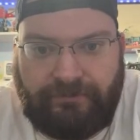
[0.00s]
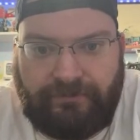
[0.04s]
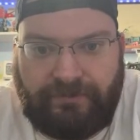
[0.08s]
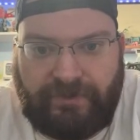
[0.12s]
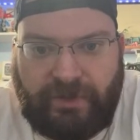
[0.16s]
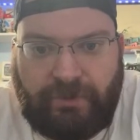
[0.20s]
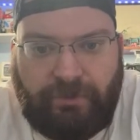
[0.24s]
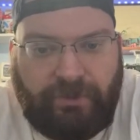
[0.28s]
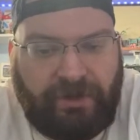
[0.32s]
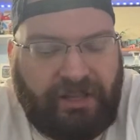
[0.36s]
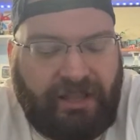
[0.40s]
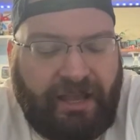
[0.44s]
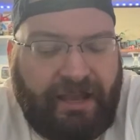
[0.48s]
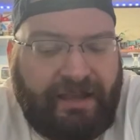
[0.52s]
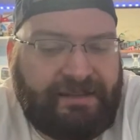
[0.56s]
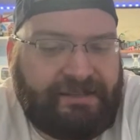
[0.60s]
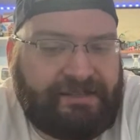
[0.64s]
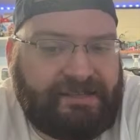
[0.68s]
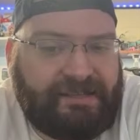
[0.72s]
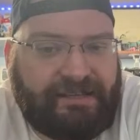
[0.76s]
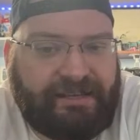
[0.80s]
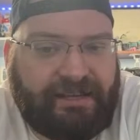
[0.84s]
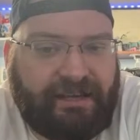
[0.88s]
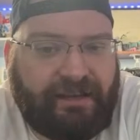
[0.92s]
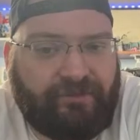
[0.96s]
Well,
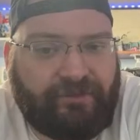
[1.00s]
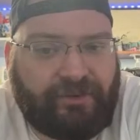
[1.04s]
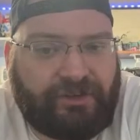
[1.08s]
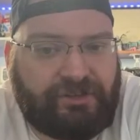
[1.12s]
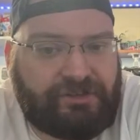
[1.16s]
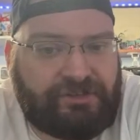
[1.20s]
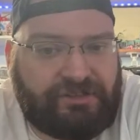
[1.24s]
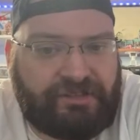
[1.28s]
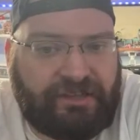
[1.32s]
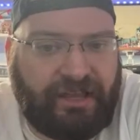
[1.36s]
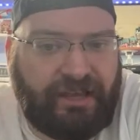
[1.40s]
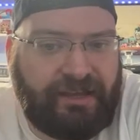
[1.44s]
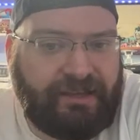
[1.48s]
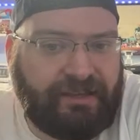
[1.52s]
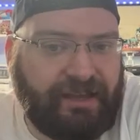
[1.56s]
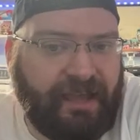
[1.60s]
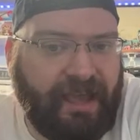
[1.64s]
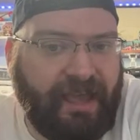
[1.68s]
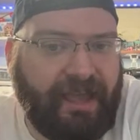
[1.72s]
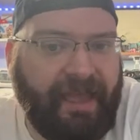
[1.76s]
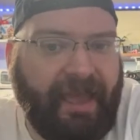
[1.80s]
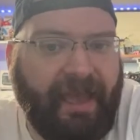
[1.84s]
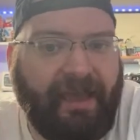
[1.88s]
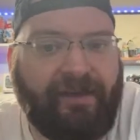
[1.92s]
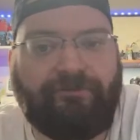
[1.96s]
IT covers like
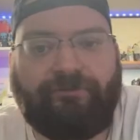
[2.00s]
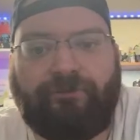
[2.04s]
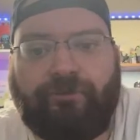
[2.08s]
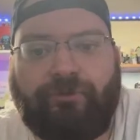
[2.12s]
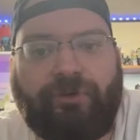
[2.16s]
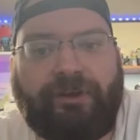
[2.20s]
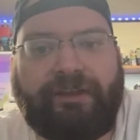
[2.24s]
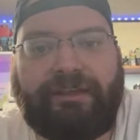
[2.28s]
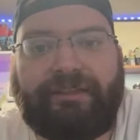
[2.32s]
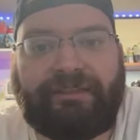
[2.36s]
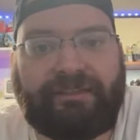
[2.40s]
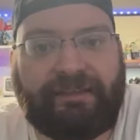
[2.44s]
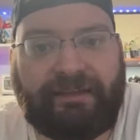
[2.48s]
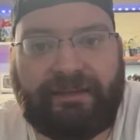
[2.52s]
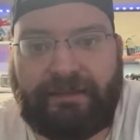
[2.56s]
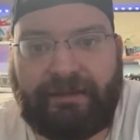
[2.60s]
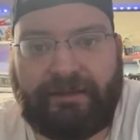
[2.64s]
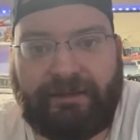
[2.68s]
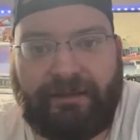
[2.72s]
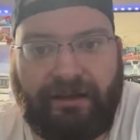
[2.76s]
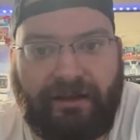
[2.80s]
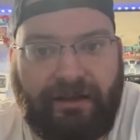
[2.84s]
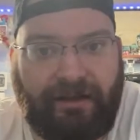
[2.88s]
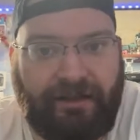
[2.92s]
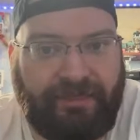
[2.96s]

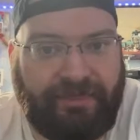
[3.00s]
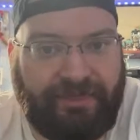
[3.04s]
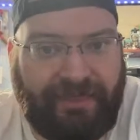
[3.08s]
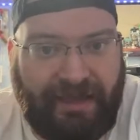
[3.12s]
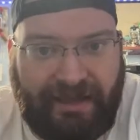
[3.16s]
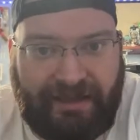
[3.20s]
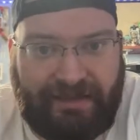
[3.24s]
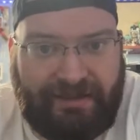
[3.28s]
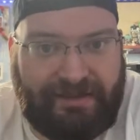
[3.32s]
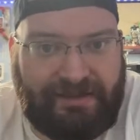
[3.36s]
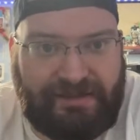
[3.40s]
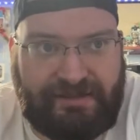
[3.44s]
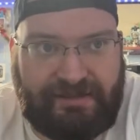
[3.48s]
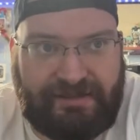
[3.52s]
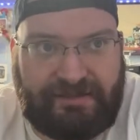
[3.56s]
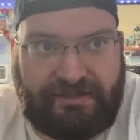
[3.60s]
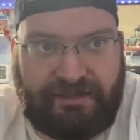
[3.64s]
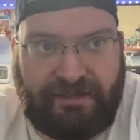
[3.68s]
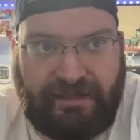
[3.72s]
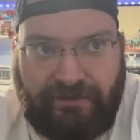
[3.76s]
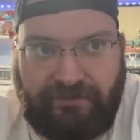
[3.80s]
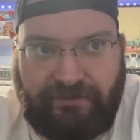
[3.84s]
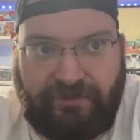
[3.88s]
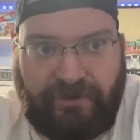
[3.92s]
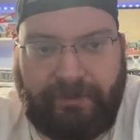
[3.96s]
everything that is
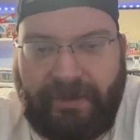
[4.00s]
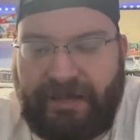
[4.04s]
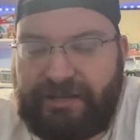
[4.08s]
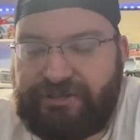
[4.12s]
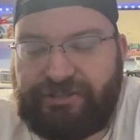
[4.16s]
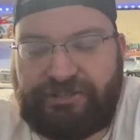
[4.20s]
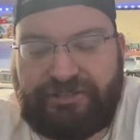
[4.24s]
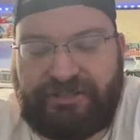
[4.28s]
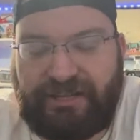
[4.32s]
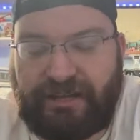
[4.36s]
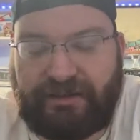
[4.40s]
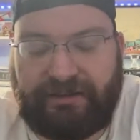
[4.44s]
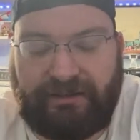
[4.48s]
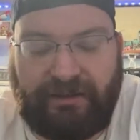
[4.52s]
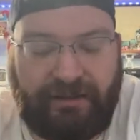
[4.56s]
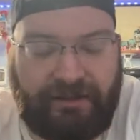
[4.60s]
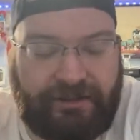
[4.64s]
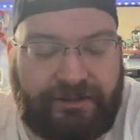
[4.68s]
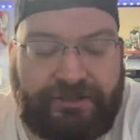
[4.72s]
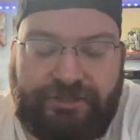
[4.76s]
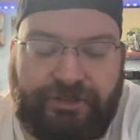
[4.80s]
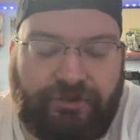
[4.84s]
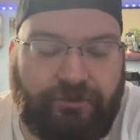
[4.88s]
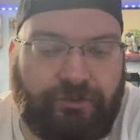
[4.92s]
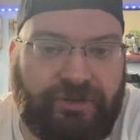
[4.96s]
information
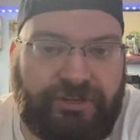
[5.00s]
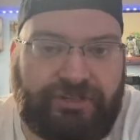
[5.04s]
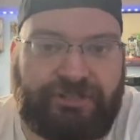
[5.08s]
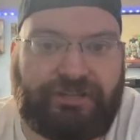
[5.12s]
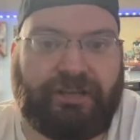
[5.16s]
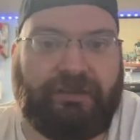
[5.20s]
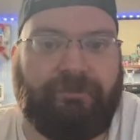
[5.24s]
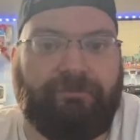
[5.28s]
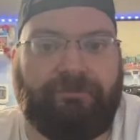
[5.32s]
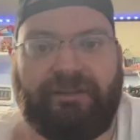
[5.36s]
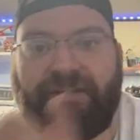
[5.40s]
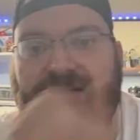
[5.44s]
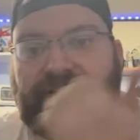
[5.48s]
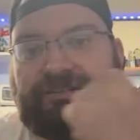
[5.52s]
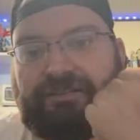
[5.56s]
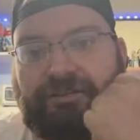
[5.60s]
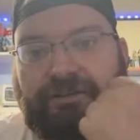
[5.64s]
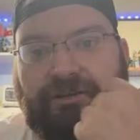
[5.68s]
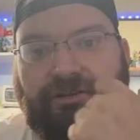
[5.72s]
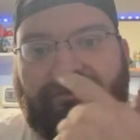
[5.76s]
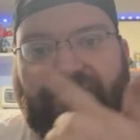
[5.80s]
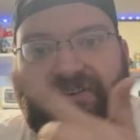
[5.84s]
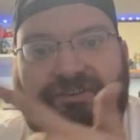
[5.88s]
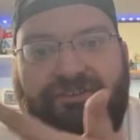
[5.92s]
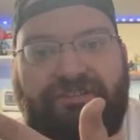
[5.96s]
technology, which can be
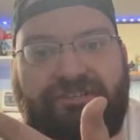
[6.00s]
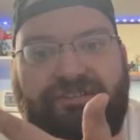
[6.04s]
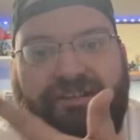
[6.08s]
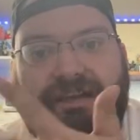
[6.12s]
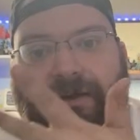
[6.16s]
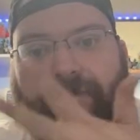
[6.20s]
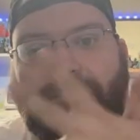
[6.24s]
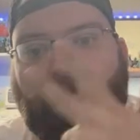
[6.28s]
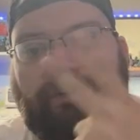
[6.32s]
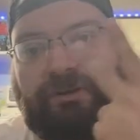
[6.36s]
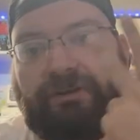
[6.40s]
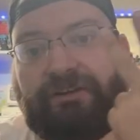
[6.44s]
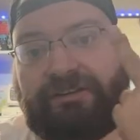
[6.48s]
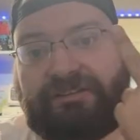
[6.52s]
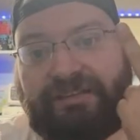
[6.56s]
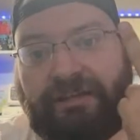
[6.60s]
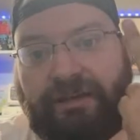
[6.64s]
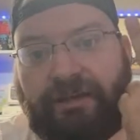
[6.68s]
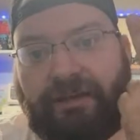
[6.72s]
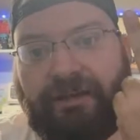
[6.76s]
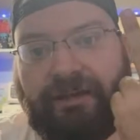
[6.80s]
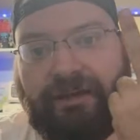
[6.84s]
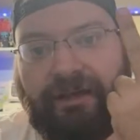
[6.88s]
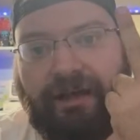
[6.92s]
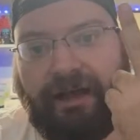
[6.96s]
servers, networks,
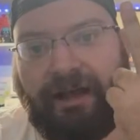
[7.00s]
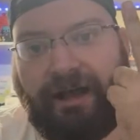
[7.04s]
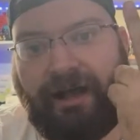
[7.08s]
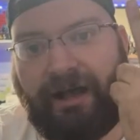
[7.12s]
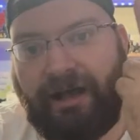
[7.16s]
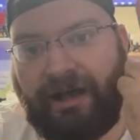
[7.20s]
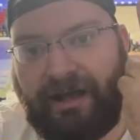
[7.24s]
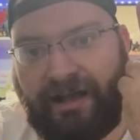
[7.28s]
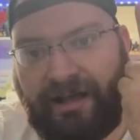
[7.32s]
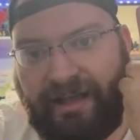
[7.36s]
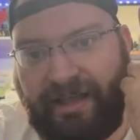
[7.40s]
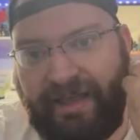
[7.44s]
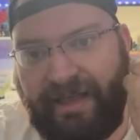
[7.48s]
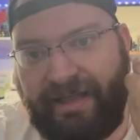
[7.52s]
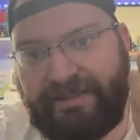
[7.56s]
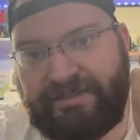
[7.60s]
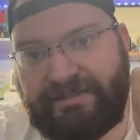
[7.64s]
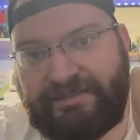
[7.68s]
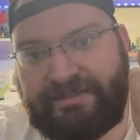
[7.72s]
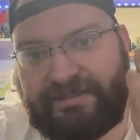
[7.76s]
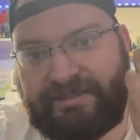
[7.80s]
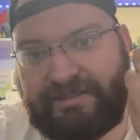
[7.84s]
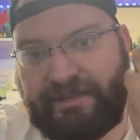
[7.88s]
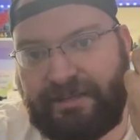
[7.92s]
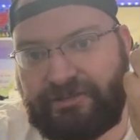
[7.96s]
end
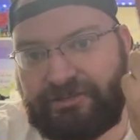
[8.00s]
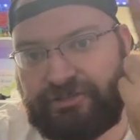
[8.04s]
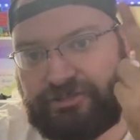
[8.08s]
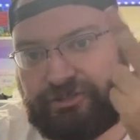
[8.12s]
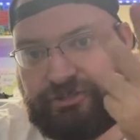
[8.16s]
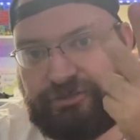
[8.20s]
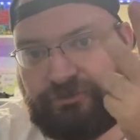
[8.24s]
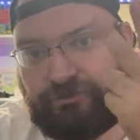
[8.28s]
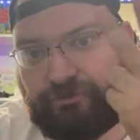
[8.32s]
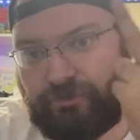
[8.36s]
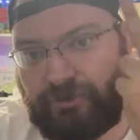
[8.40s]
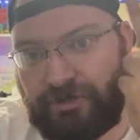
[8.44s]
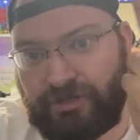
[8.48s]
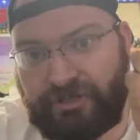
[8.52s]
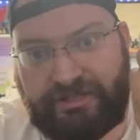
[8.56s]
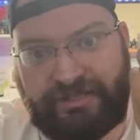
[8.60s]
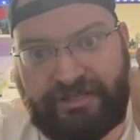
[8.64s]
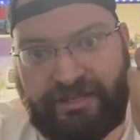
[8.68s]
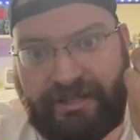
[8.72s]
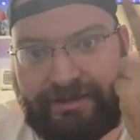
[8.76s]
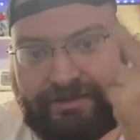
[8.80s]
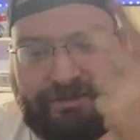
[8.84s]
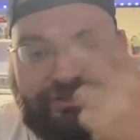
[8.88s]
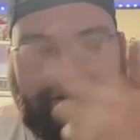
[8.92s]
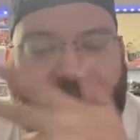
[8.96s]
station,
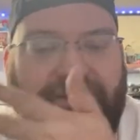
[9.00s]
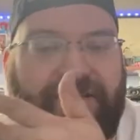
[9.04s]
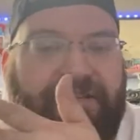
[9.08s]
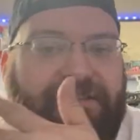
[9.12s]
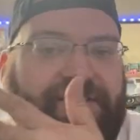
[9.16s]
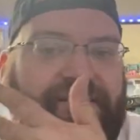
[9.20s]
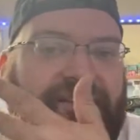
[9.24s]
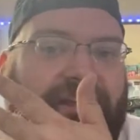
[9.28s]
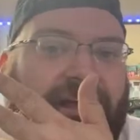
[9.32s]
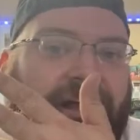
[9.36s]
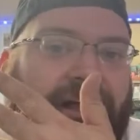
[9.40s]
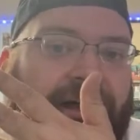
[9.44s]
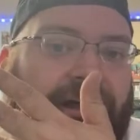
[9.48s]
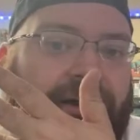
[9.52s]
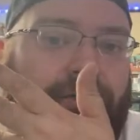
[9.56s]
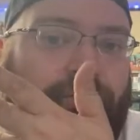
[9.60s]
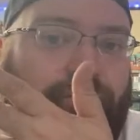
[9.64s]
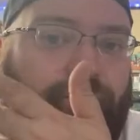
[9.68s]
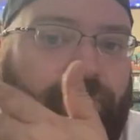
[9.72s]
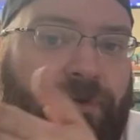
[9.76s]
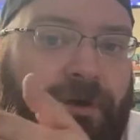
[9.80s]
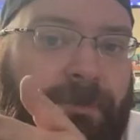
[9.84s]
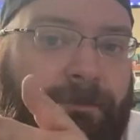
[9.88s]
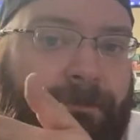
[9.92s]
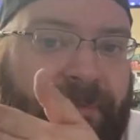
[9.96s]
workstations,
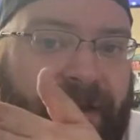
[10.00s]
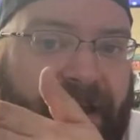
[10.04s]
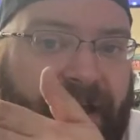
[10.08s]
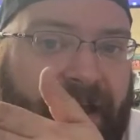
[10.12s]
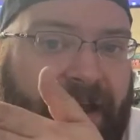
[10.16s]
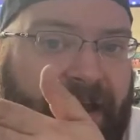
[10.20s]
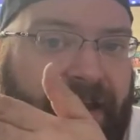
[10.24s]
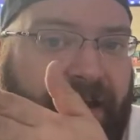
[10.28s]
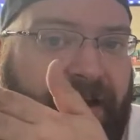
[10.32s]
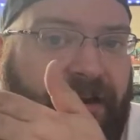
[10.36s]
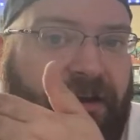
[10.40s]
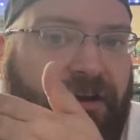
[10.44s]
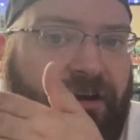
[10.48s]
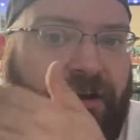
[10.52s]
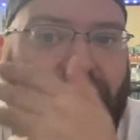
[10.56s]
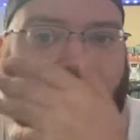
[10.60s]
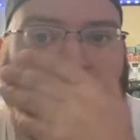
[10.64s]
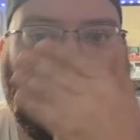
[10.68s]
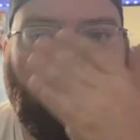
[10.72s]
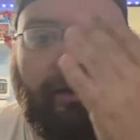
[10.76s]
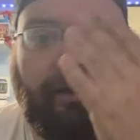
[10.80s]
repair,